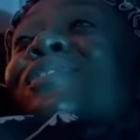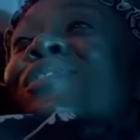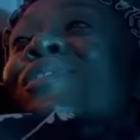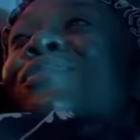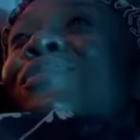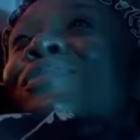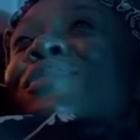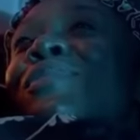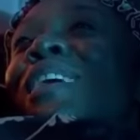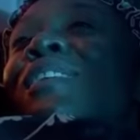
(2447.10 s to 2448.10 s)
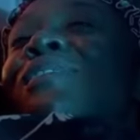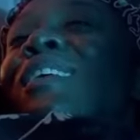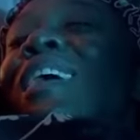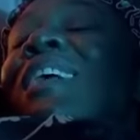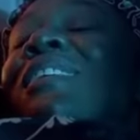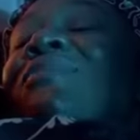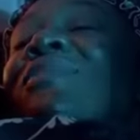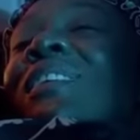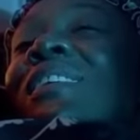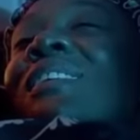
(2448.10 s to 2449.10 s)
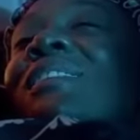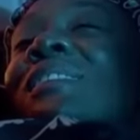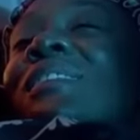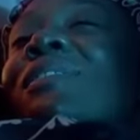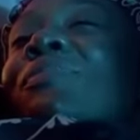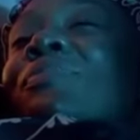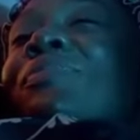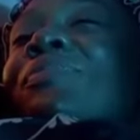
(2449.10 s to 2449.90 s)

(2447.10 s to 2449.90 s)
to go off the phone now. I really need to sleep.